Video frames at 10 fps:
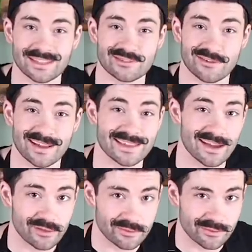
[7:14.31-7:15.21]
Let's try
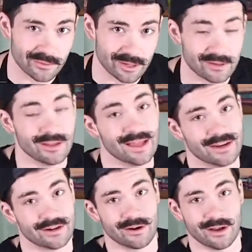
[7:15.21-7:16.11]
the other grill
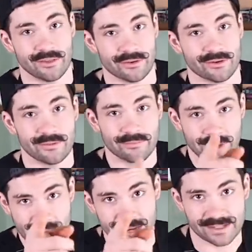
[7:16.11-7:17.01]
and our other
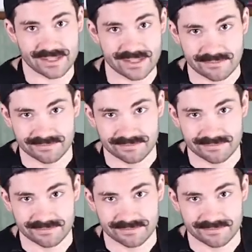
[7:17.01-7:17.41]
patties.